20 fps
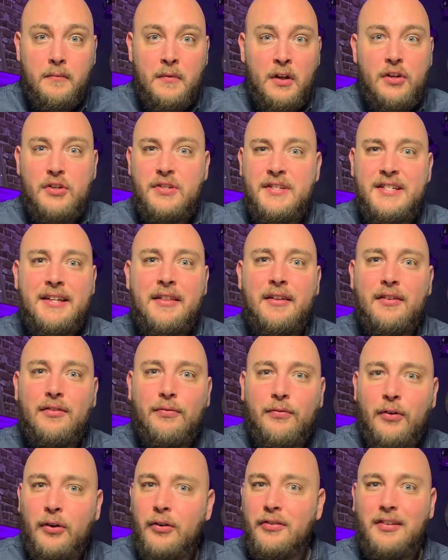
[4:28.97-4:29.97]
You see, this
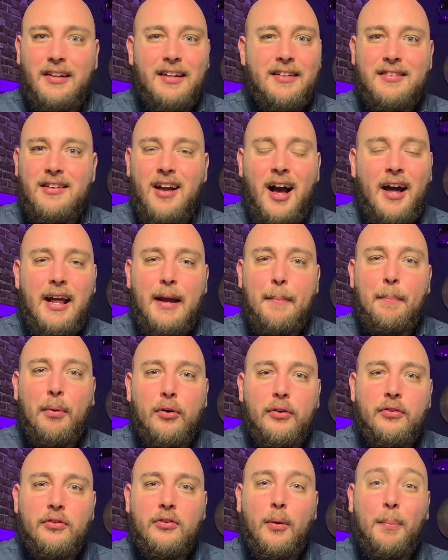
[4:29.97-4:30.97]
verse is not a
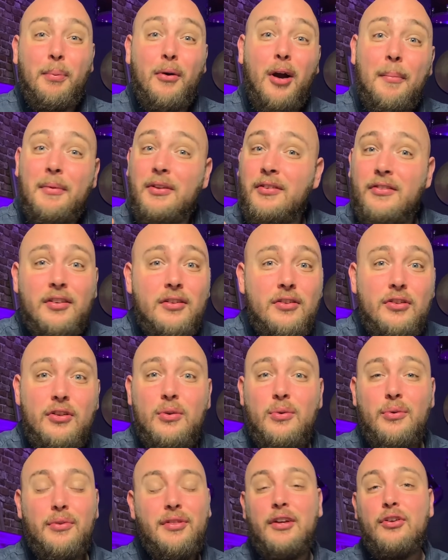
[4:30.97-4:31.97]
personal promise to
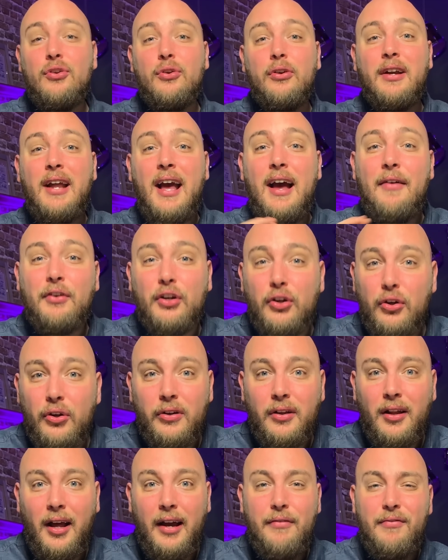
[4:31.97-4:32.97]
you that you're going to have a
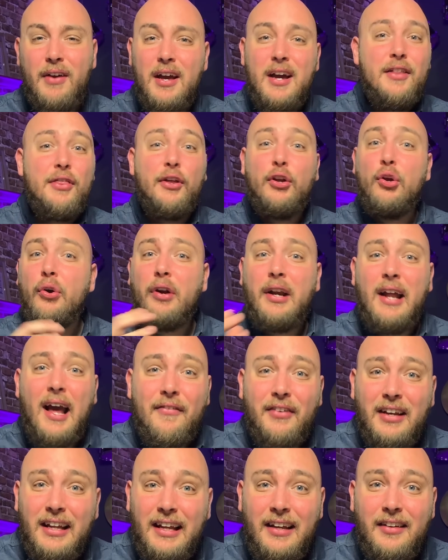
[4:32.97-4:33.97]
good life, that you're going to
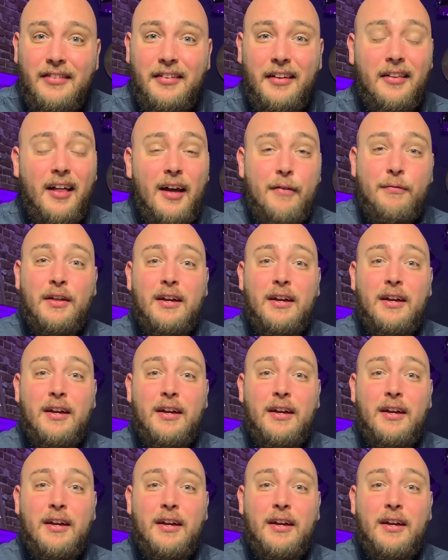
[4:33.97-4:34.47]
have an easy life,